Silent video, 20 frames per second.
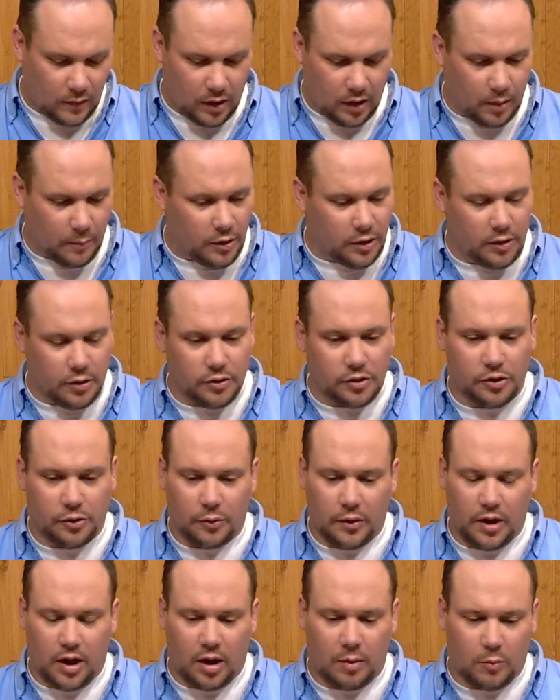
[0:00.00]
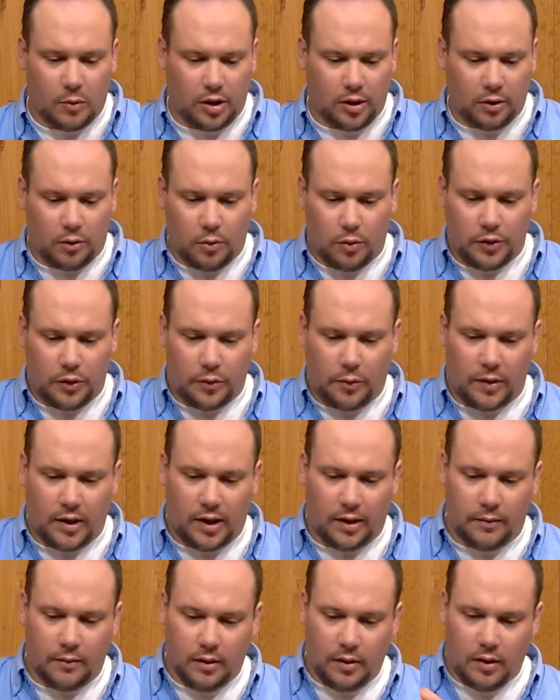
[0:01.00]
I'm going to use 3/0 monocord
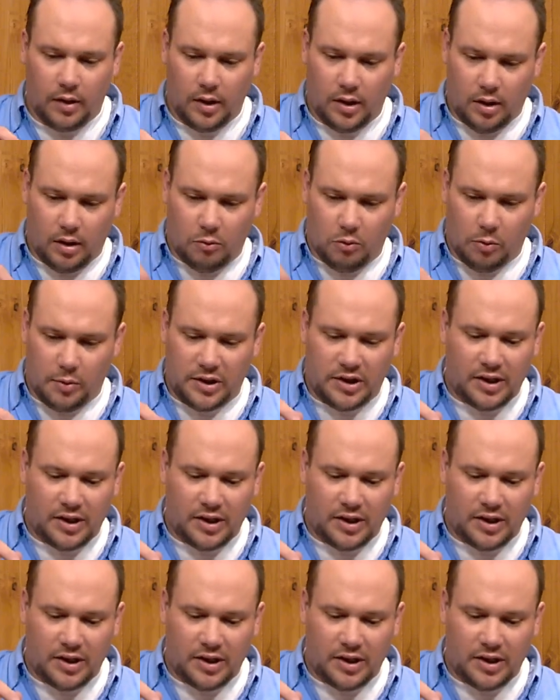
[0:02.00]
thread, and we'll be